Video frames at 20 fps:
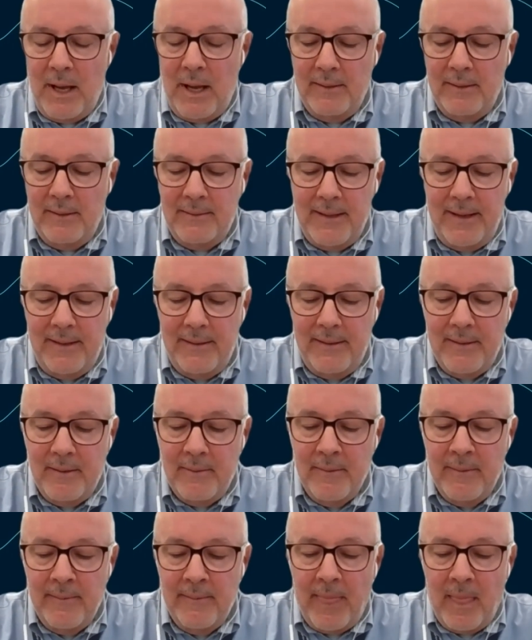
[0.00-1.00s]
That's
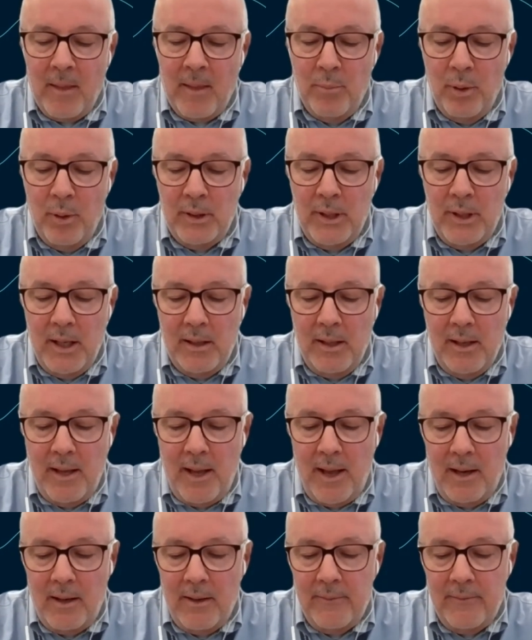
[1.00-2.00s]
valid not only for the
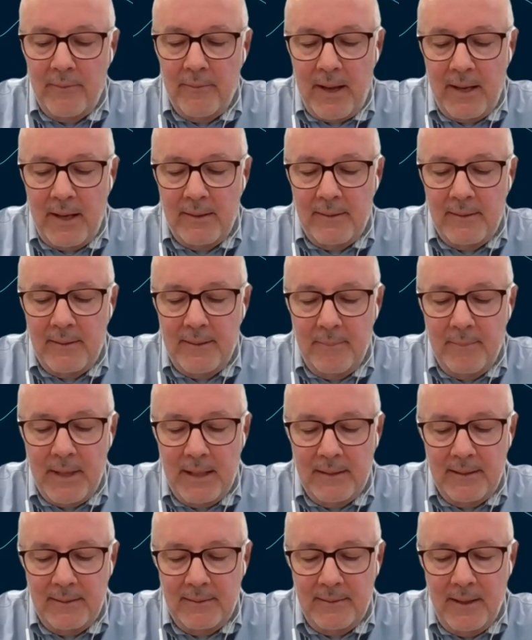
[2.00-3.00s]
perception of
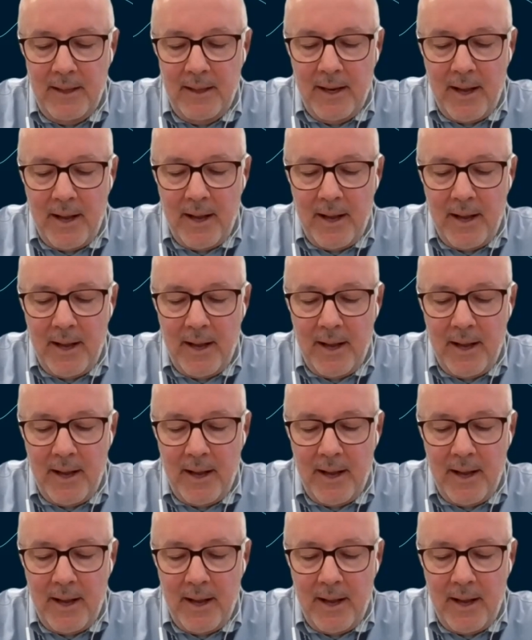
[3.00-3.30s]
revenues,